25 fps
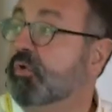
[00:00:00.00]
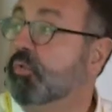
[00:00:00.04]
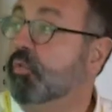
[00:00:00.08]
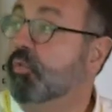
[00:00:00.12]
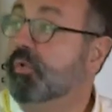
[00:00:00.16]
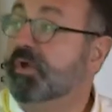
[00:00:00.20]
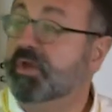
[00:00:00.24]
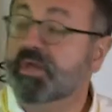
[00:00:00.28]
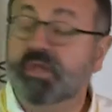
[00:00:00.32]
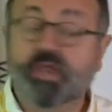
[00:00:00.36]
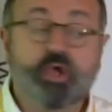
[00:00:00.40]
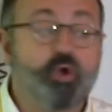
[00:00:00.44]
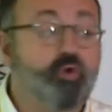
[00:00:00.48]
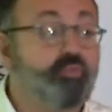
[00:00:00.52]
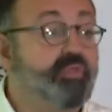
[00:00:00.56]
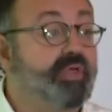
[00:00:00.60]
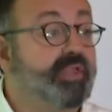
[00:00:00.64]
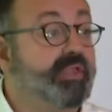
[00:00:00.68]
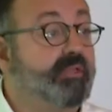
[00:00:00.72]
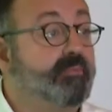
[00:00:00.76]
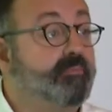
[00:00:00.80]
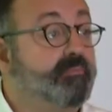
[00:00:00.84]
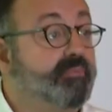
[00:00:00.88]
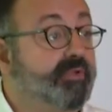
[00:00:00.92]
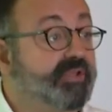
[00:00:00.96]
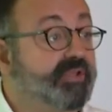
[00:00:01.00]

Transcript: We know that in